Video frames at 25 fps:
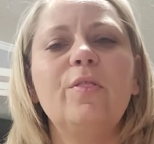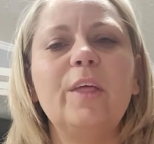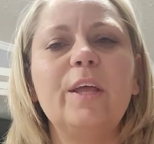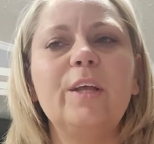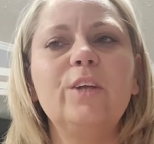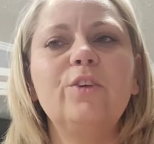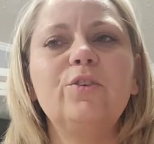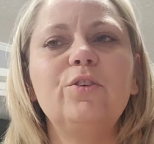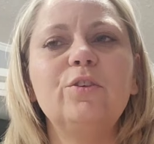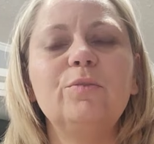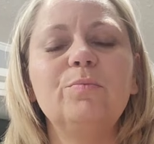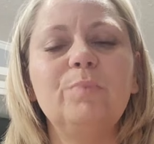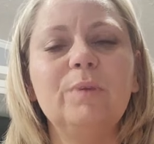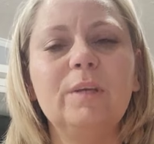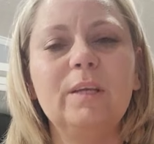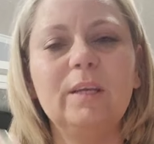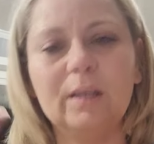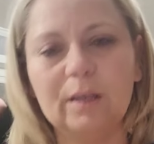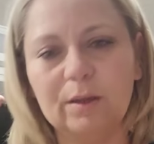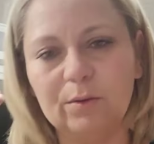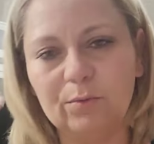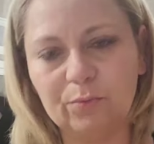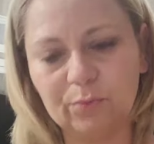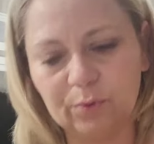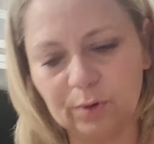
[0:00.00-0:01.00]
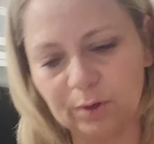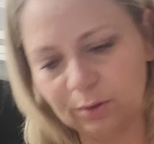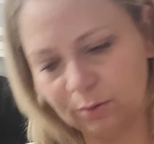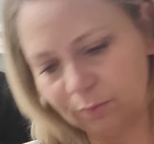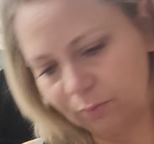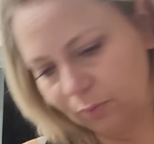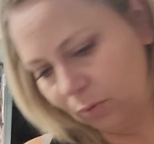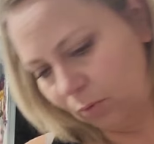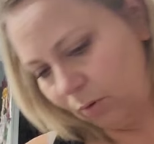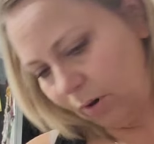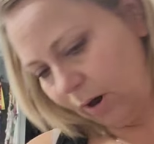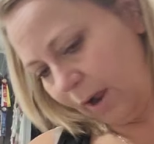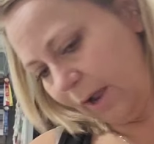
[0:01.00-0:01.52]
They should be in front
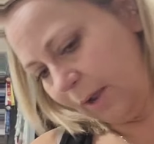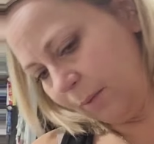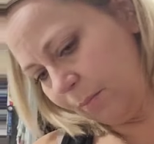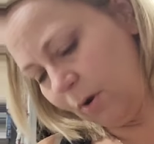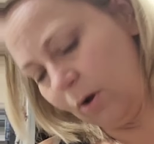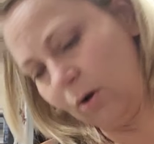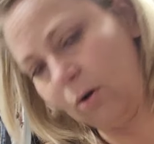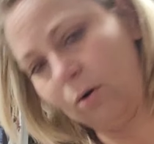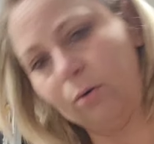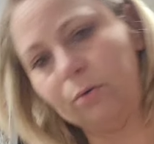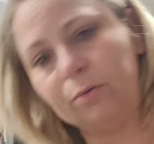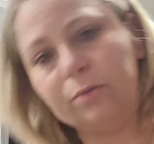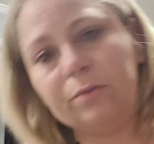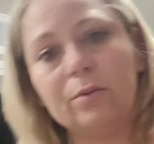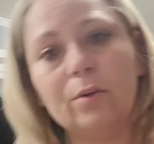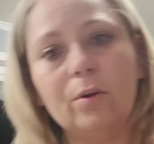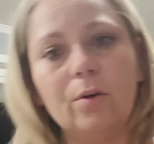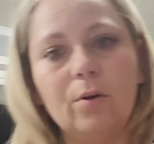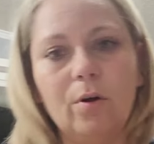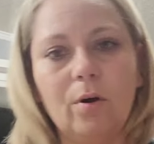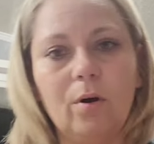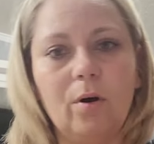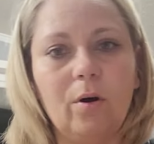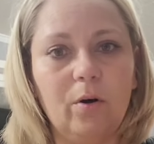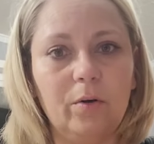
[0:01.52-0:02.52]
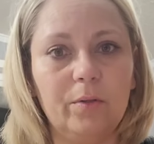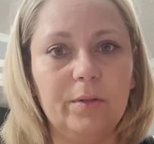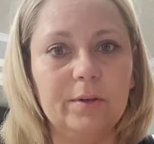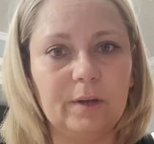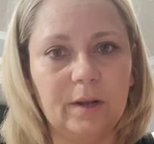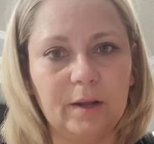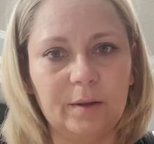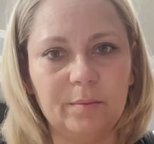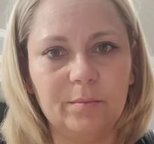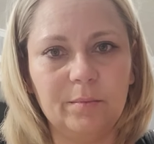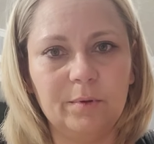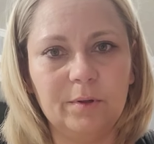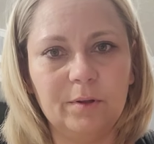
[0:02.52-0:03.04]
of your eyeballs all the
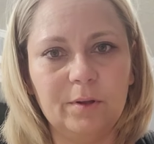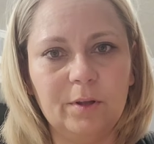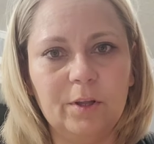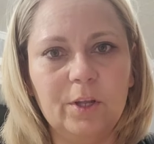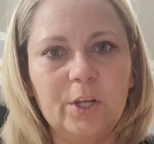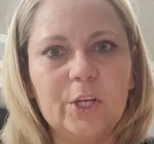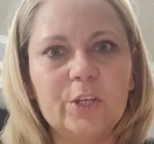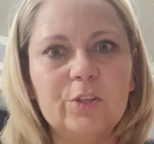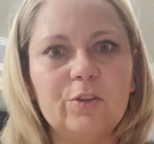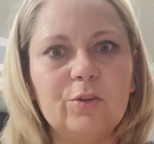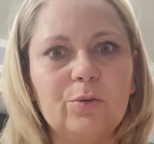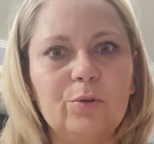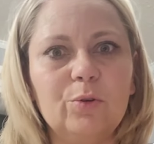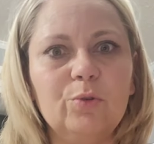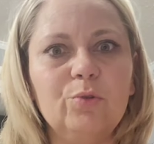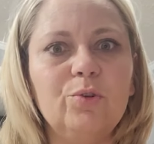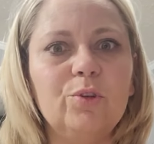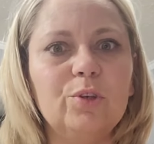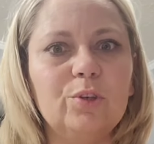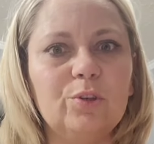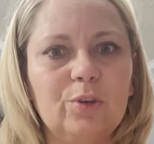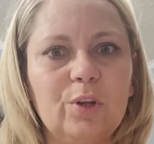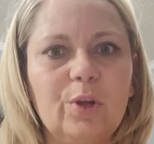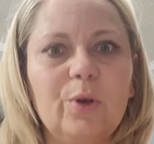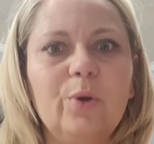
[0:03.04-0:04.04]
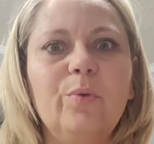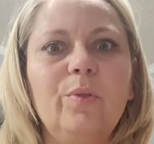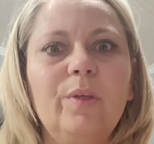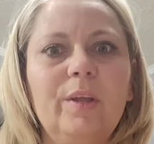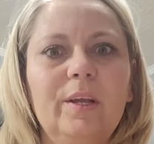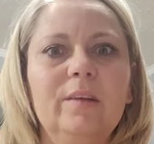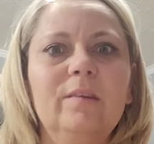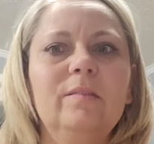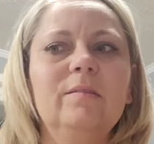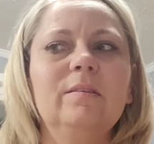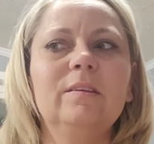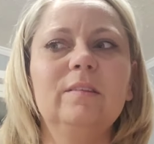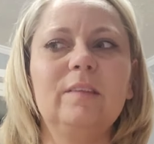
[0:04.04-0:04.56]
time. So you should know
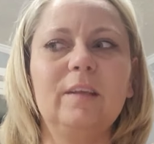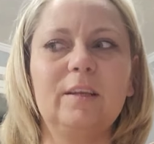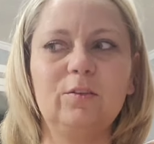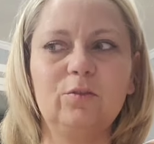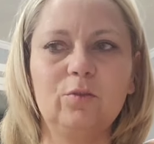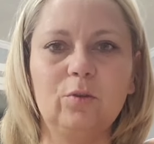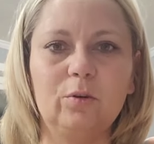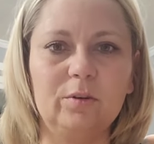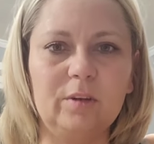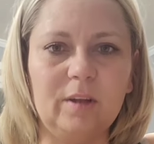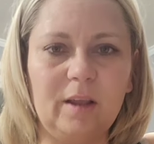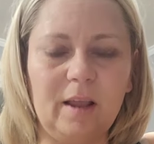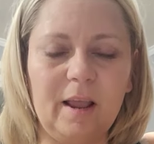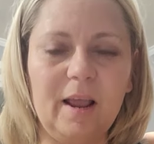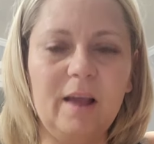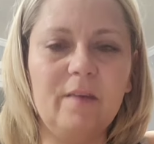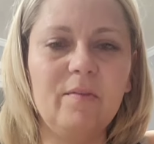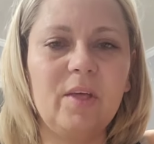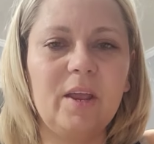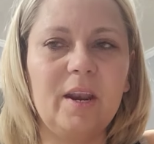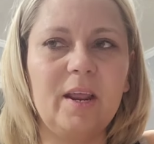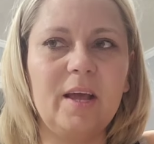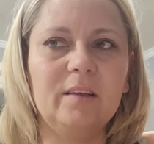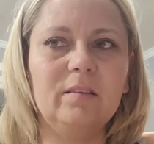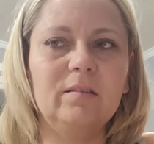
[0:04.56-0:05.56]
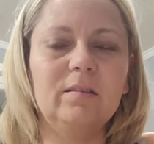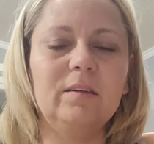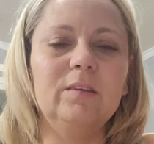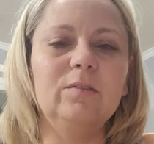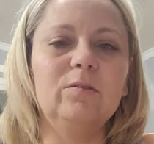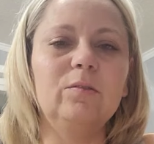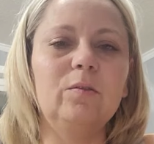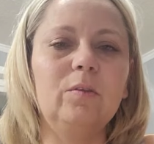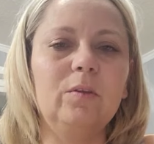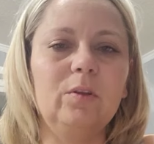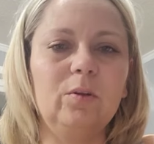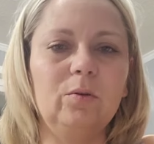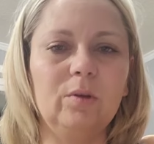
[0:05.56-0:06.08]
the instant they start to have that
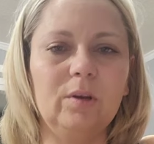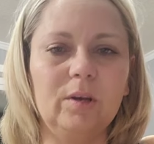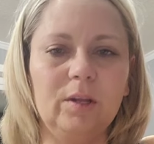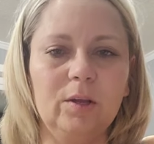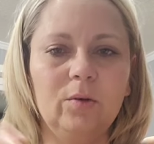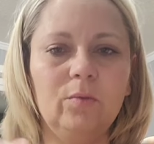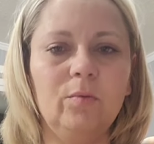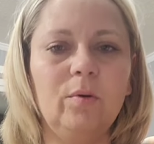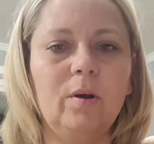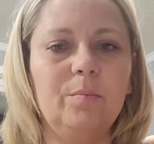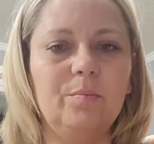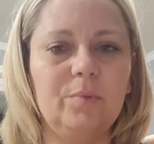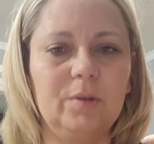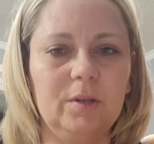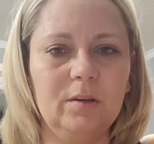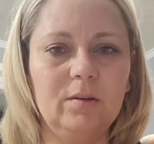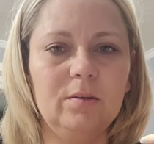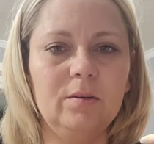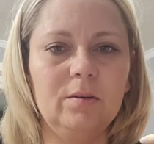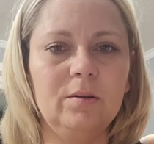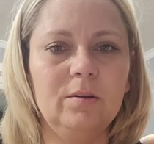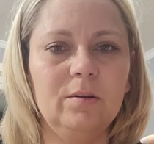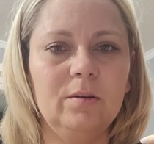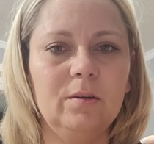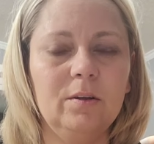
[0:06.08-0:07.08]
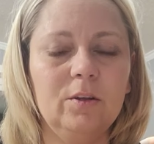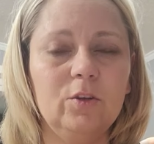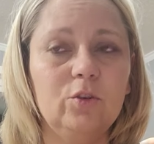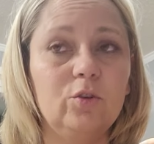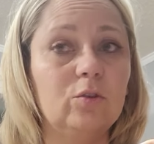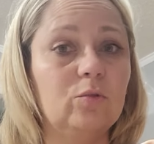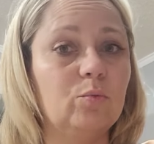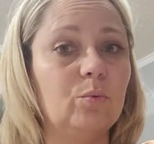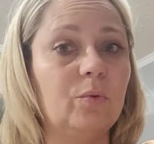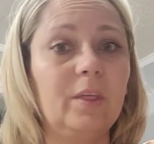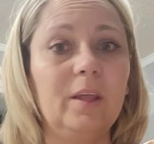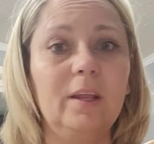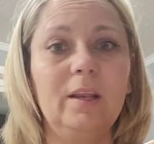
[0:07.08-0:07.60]
accident so that you can interrupt it
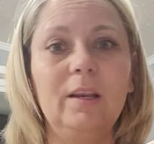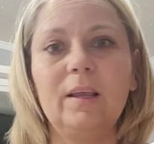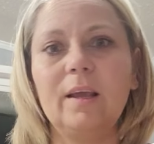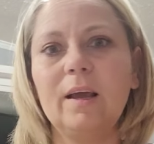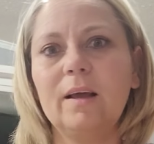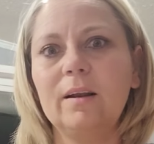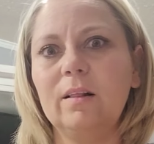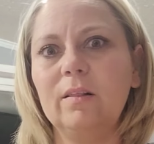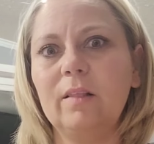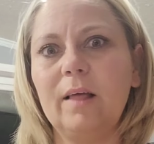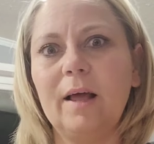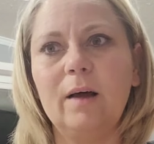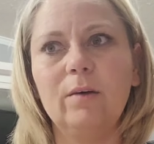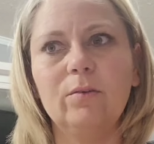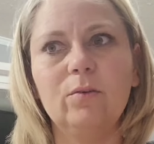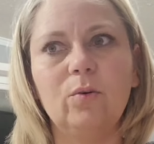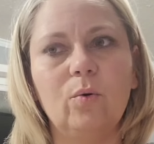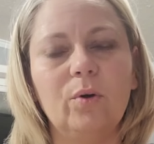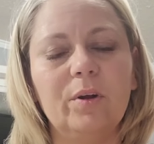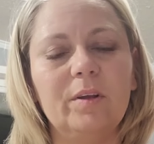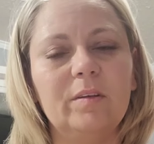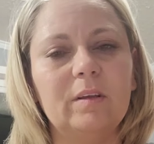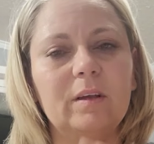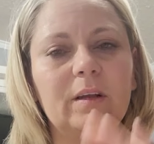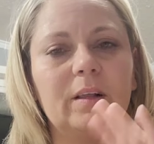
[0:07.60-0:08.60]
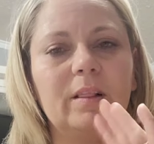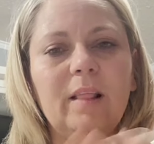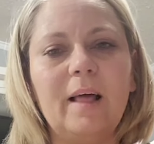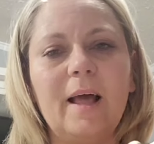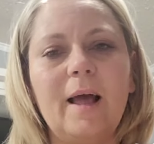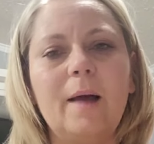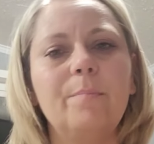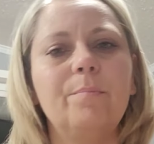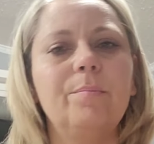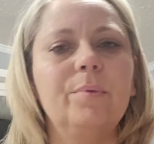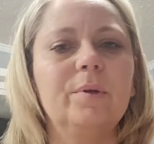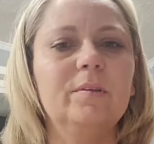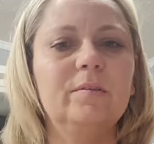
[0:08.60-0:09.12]
just with any kind of loud noise, a
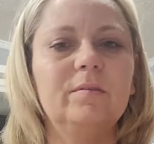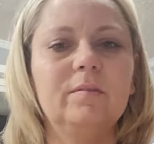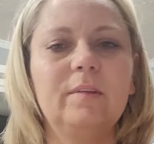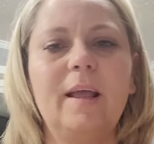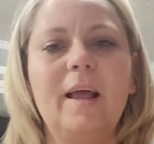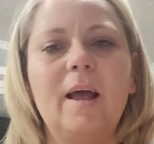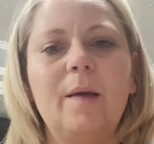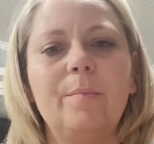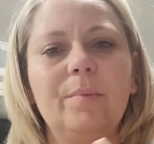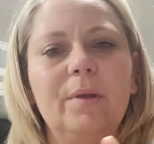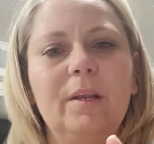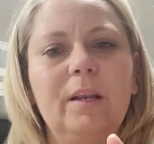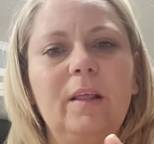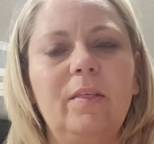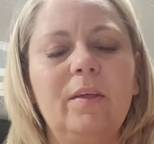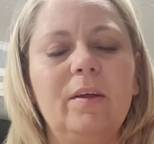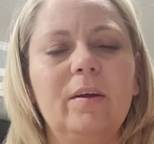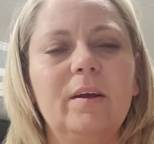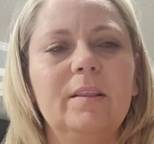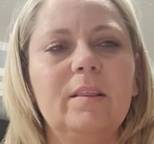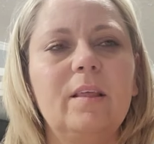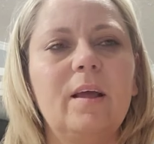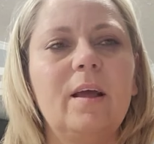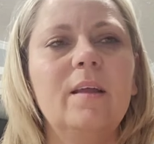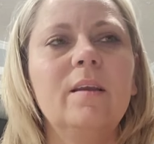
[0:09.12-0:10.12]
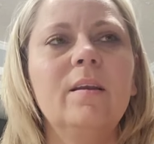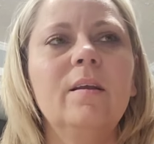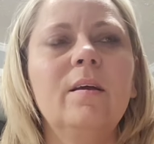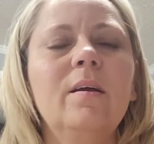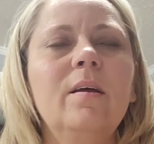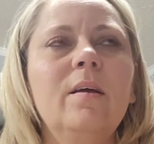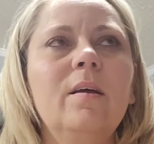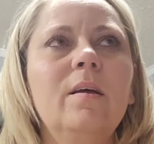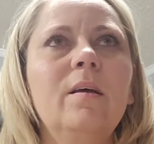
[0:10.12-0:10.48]
clap, a snap, anything like that.